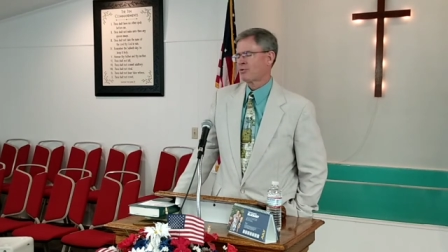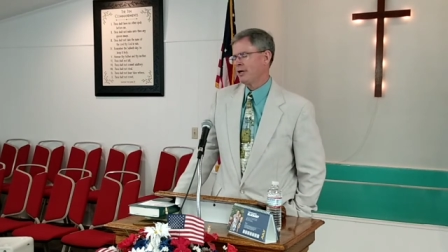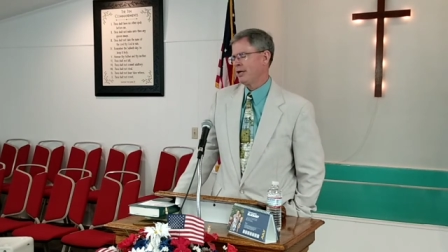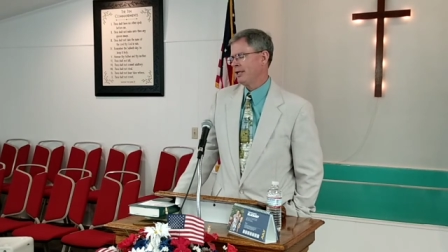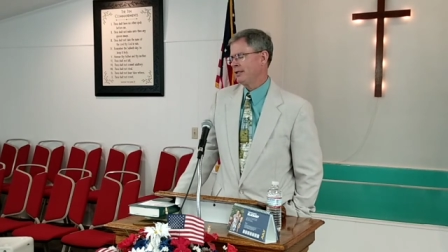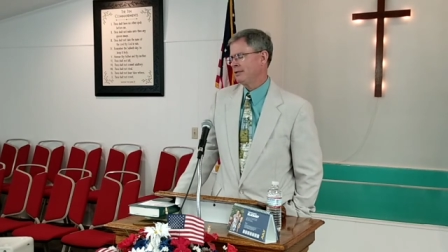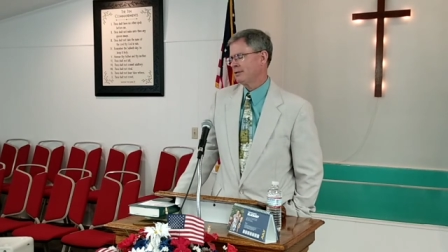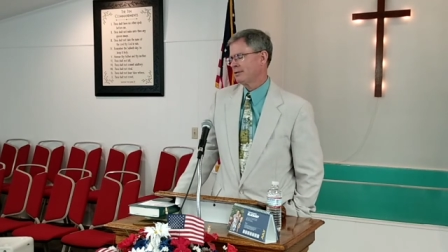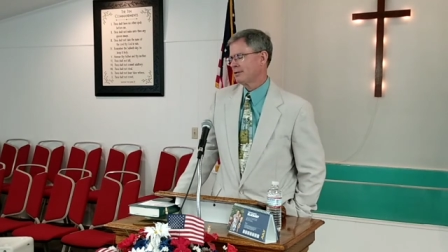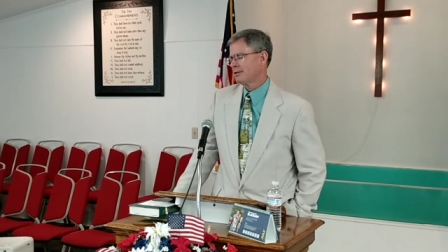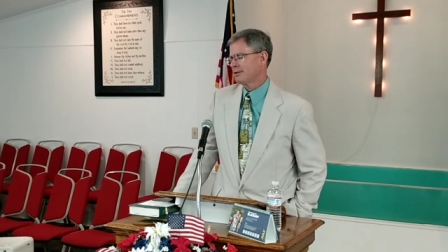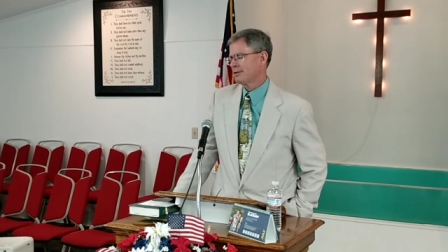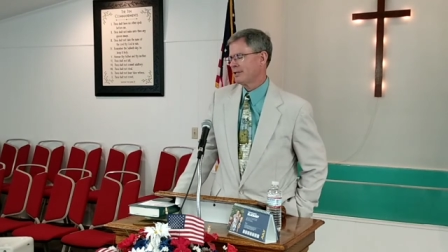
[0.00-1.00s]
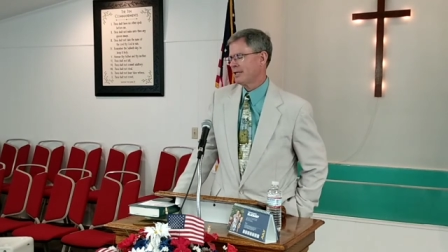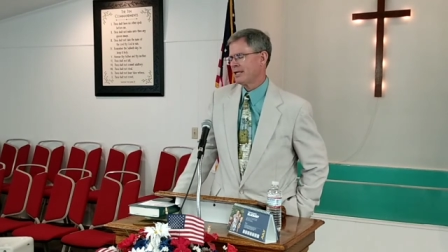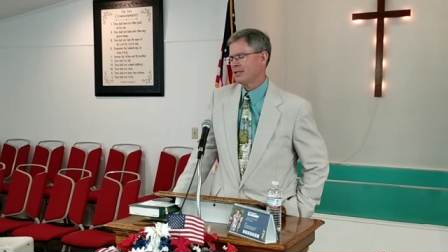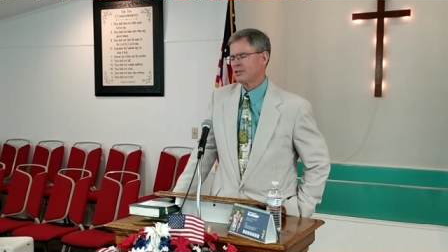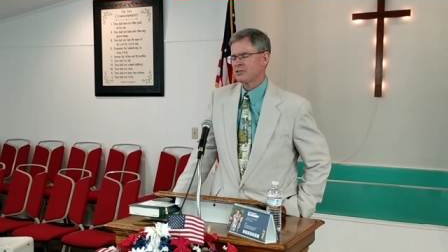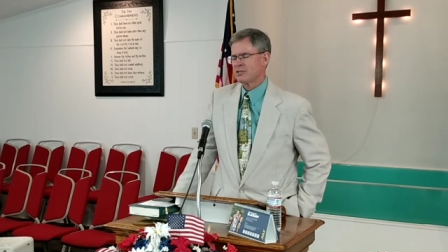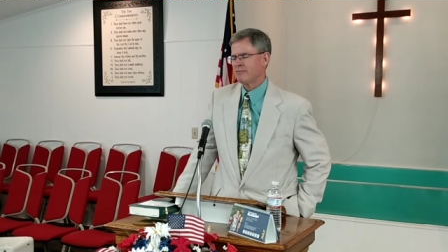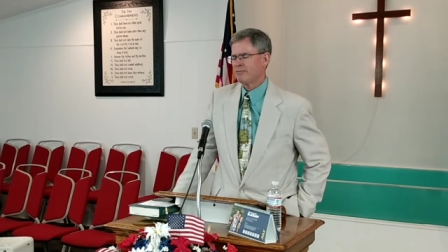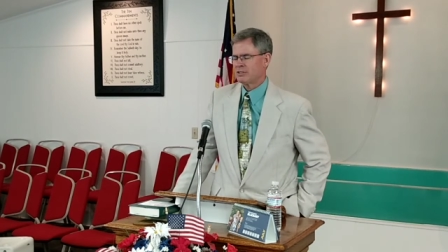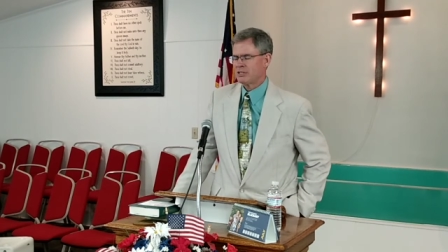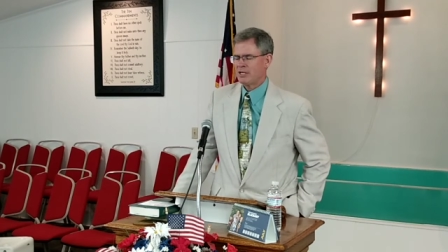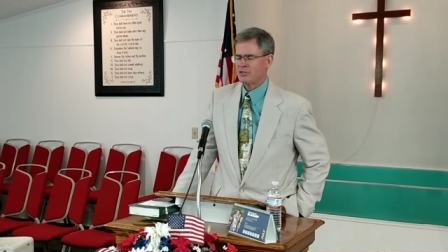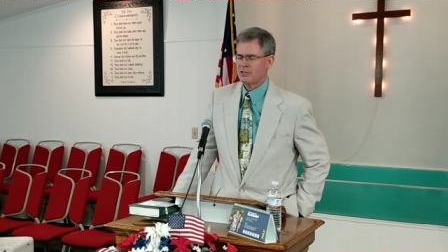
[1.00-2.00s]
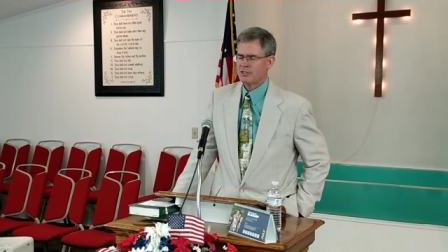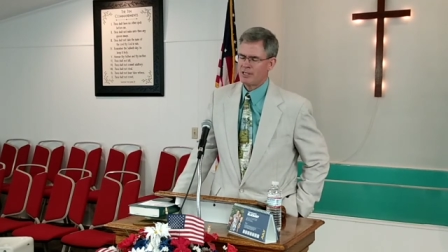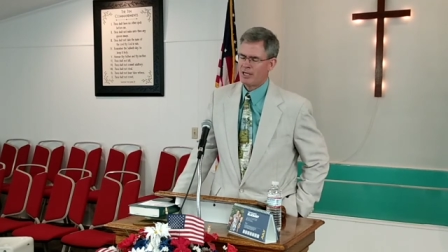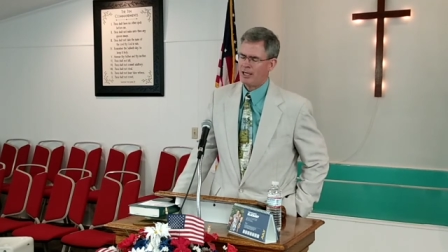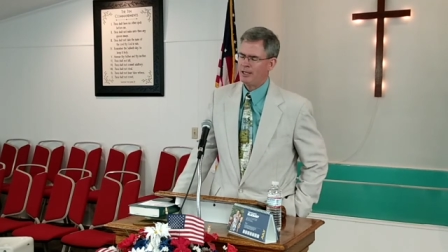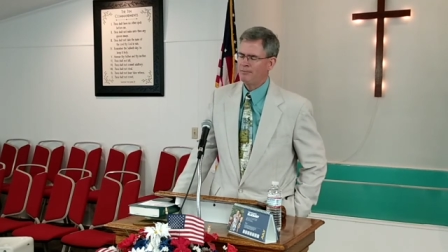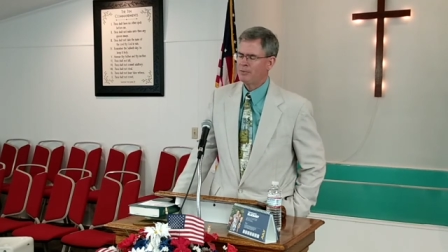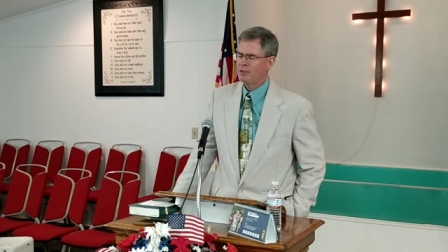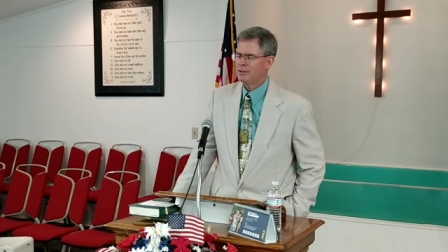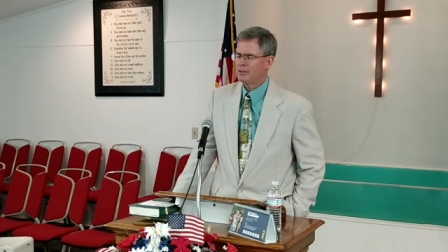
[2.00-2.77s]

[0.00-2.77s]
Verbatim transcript: praying and at this invitation time,